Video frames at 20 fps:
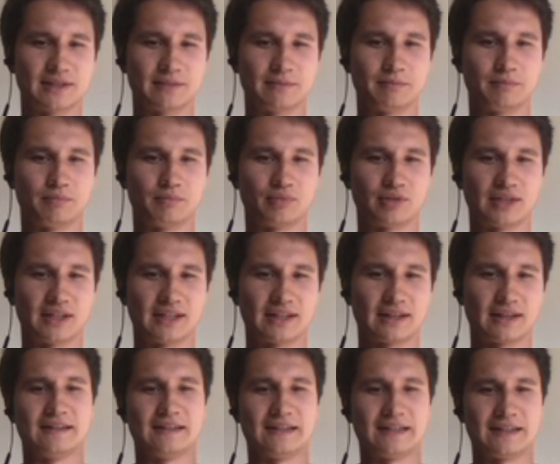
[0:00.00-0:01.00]
in
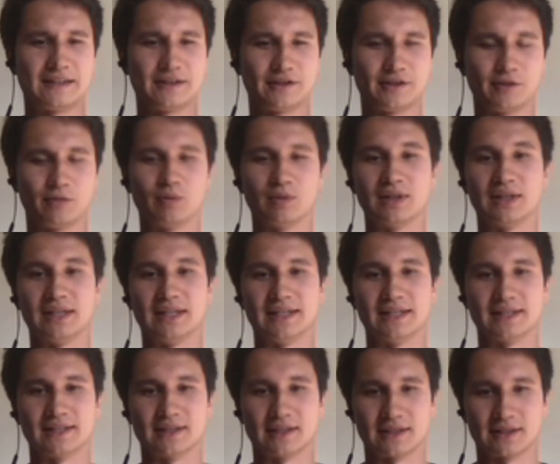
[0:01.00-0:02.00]
breadth. I took one data
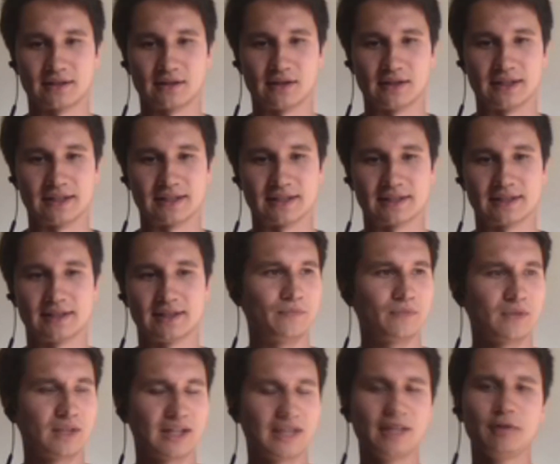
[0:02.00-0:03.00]
science class,
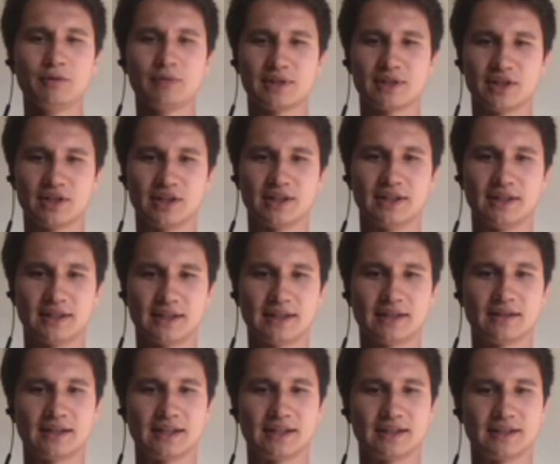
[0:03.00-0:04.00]
and it was good. I
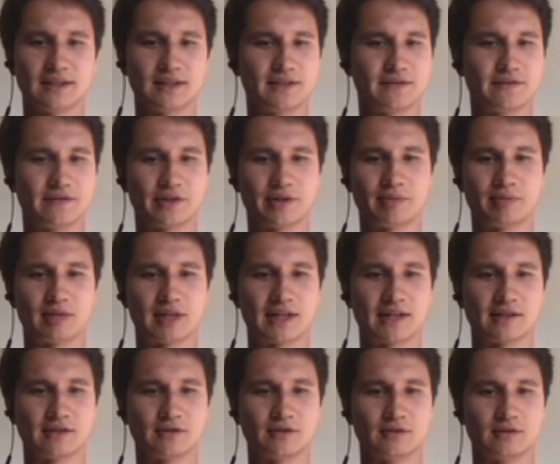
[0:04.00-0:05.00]
liked it. It was very
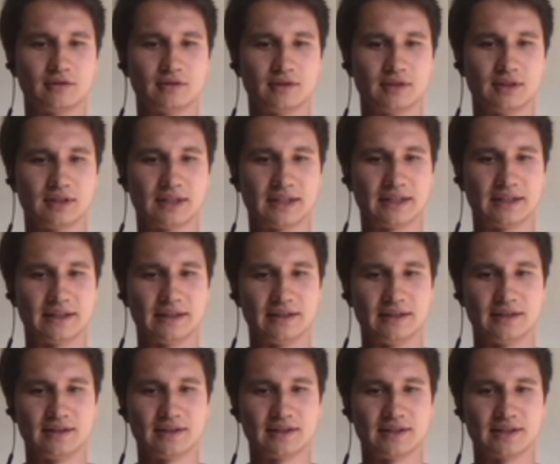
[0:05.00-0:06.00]
practical. I
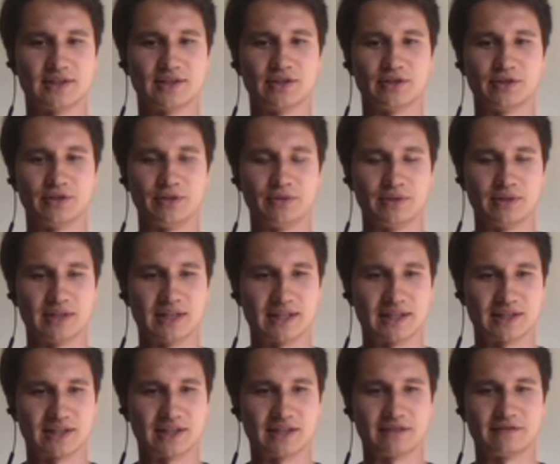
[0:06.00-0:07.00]
can still use that
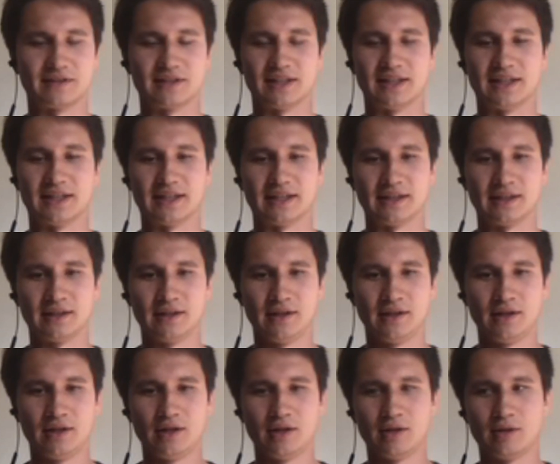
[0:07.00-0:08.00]
stuff today.
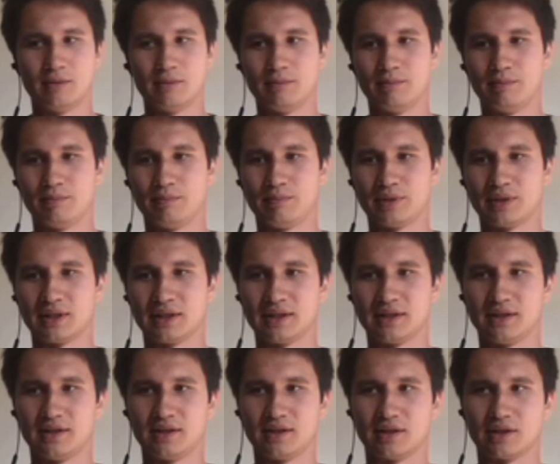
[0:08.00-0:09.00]

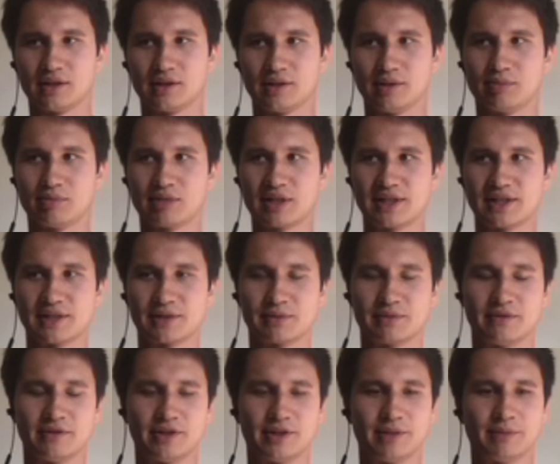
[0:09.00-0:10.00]
But the projects were
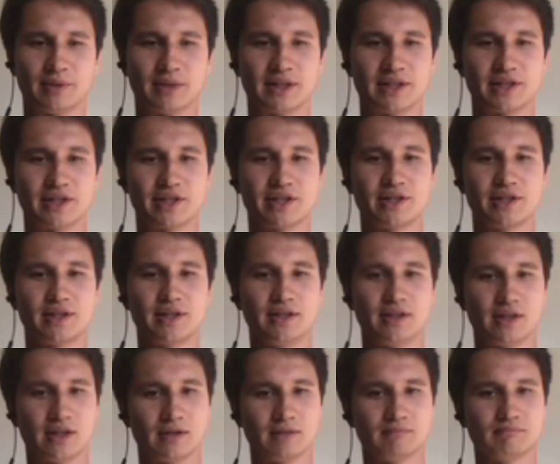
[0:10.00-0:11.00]
very much, you
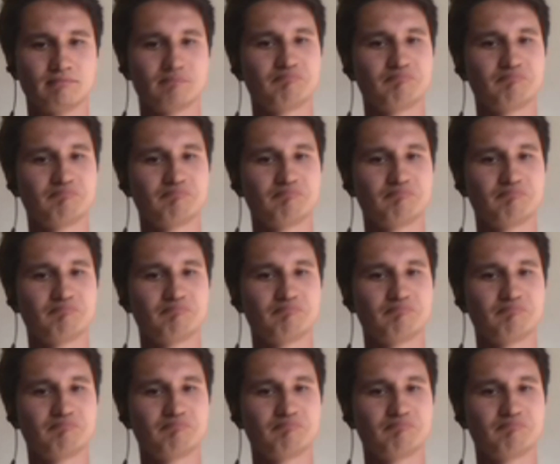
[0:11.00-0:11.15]
know,